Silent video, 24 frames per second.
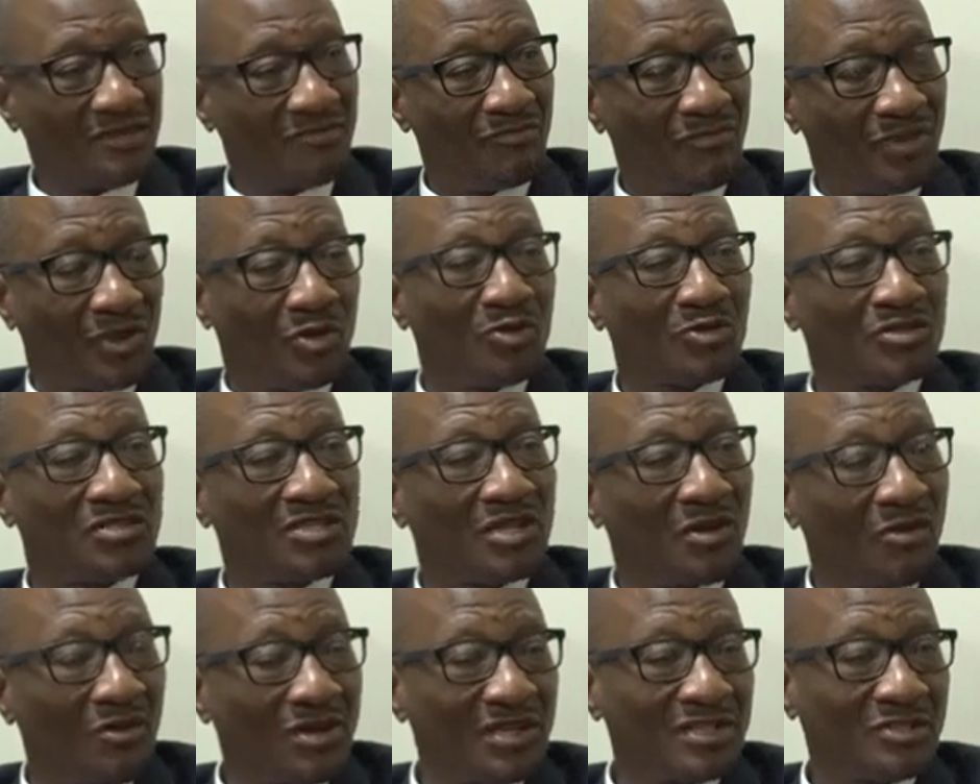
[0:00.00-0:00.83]
Because
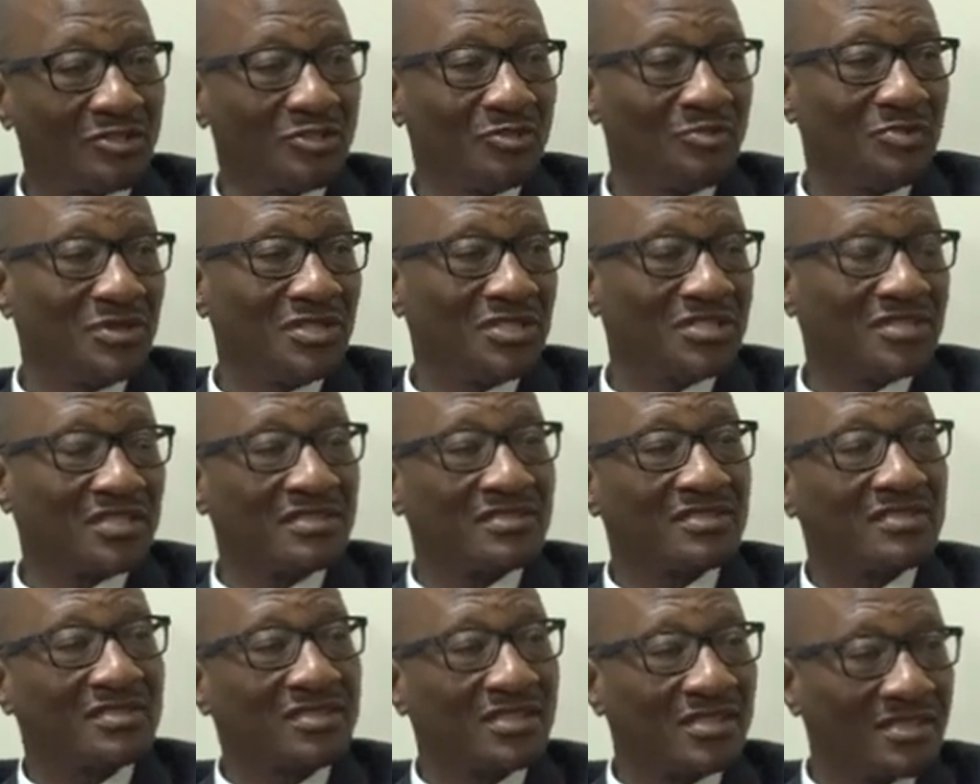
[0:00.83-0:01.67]
I want to be
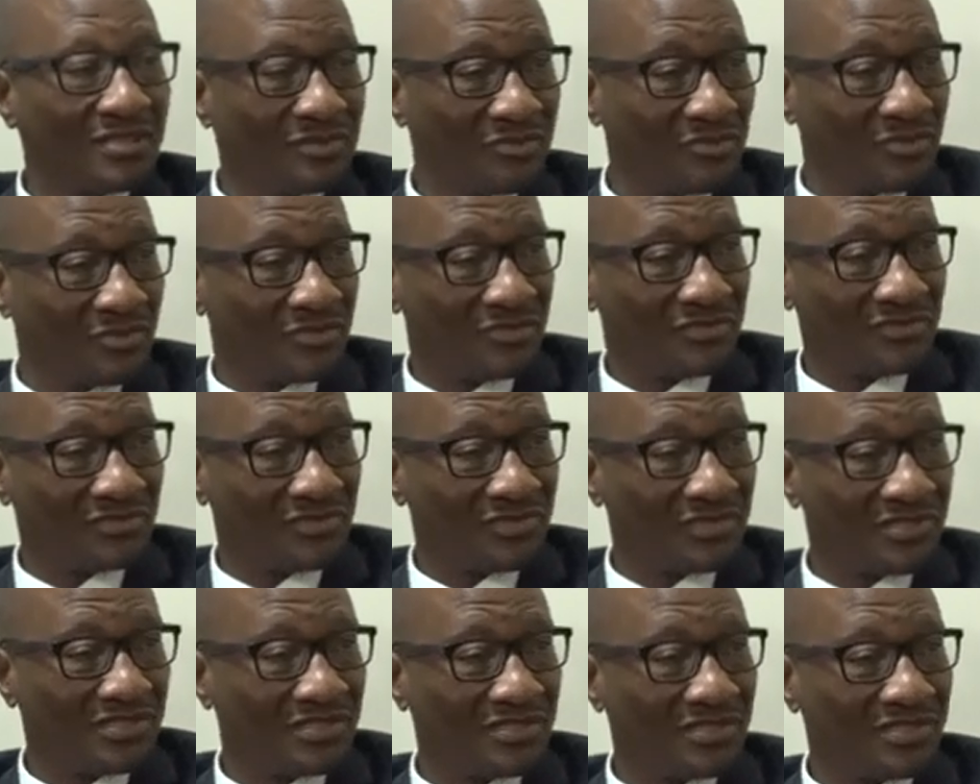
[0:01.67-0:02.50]
sustainable.
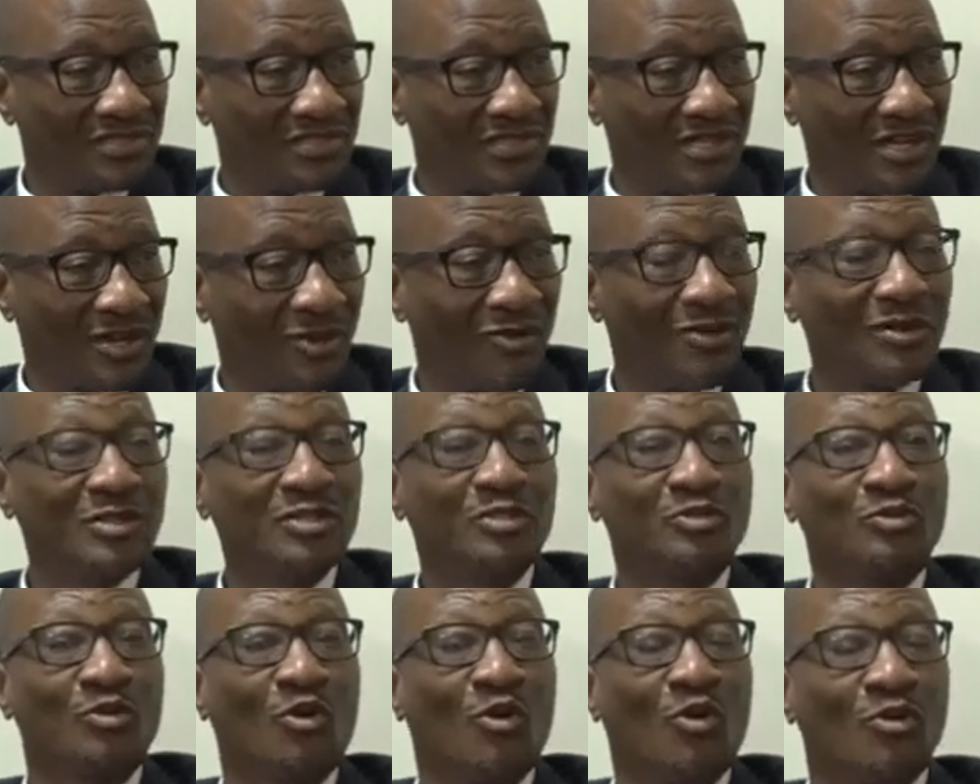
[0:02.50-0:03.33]
I
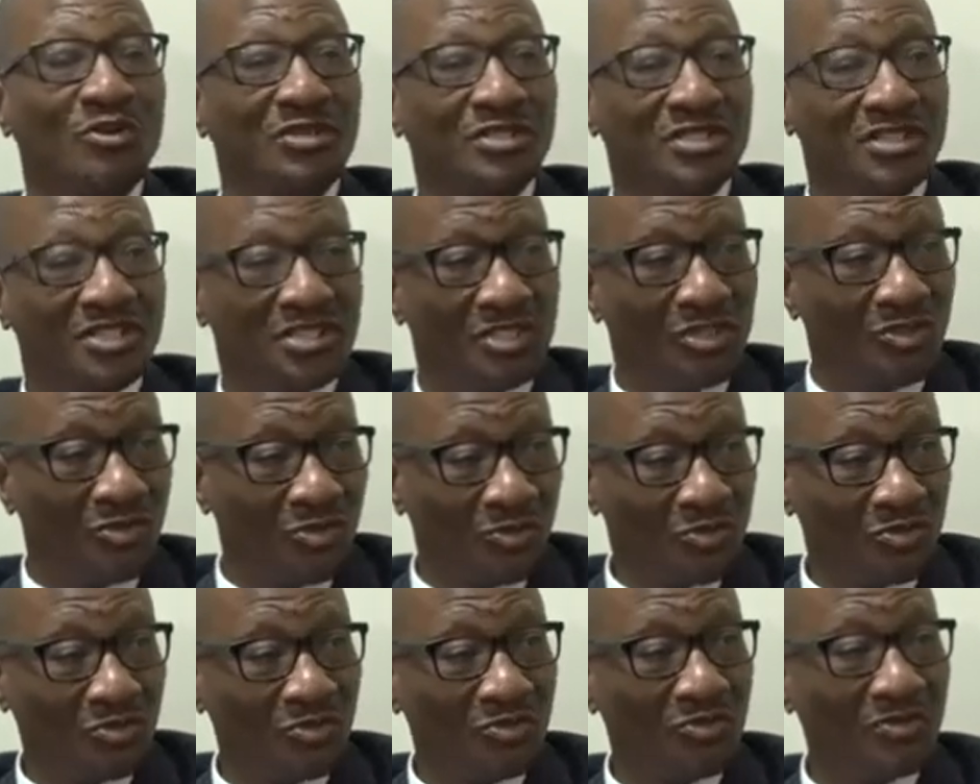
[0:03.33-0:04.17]
want to
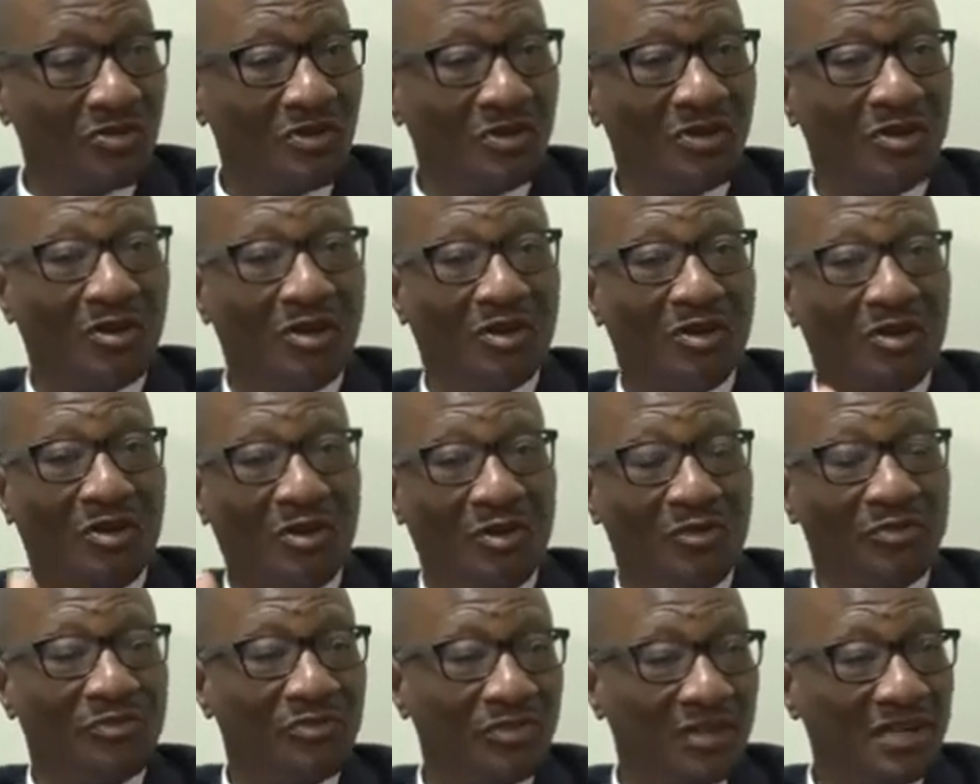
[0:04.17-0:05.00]
continue
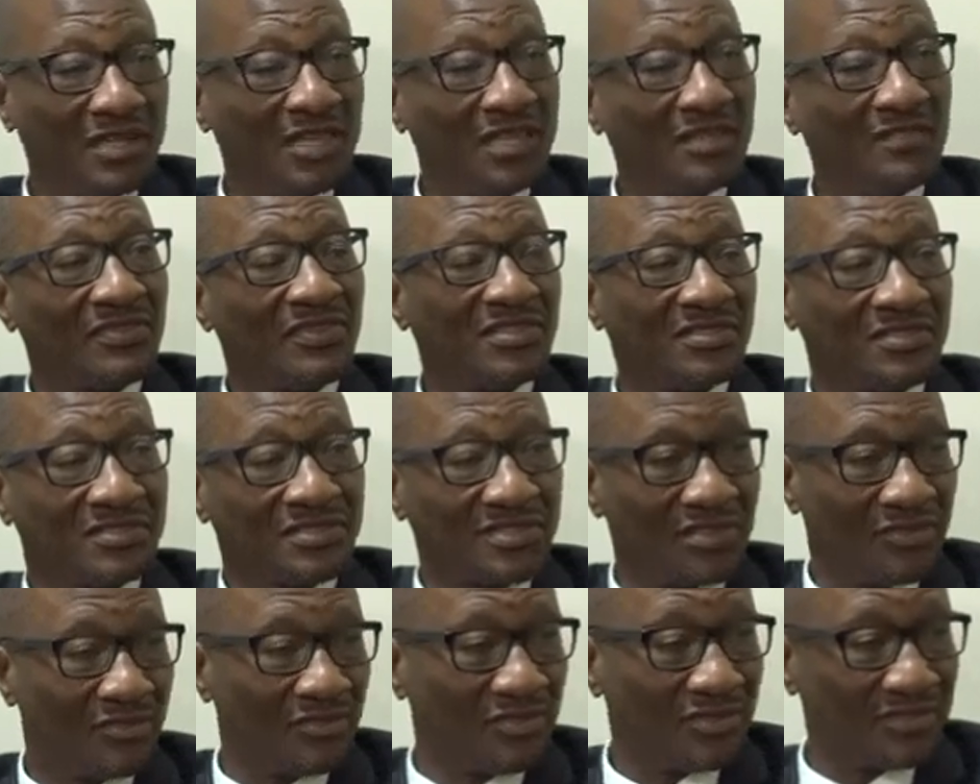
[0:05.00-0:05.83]
offering this
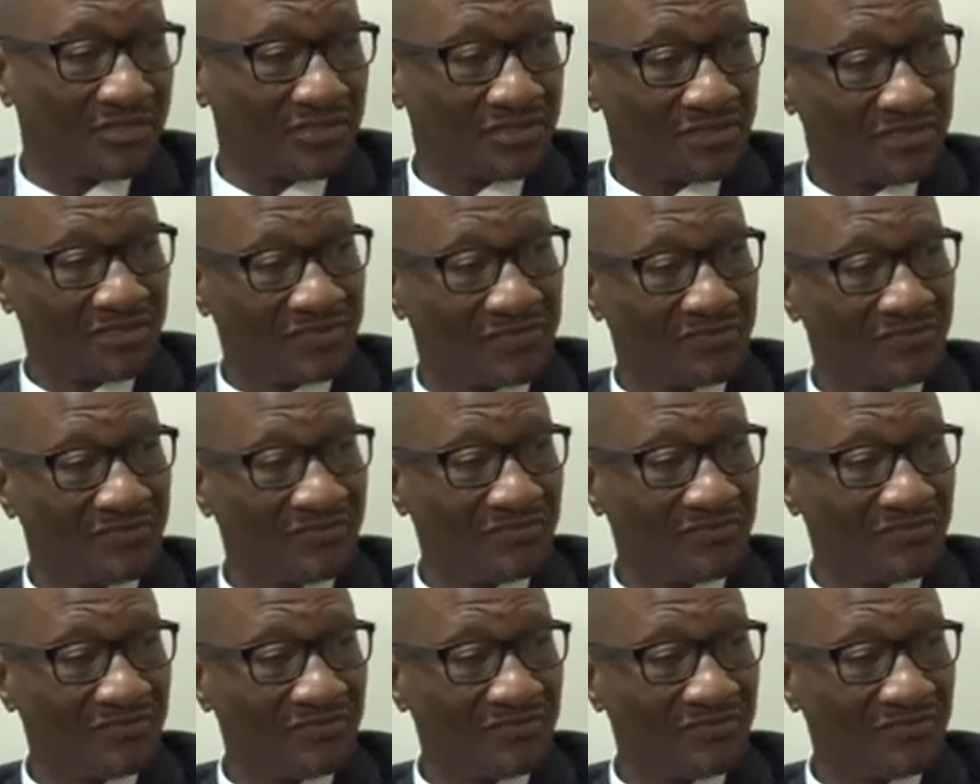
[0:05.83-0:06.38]
service.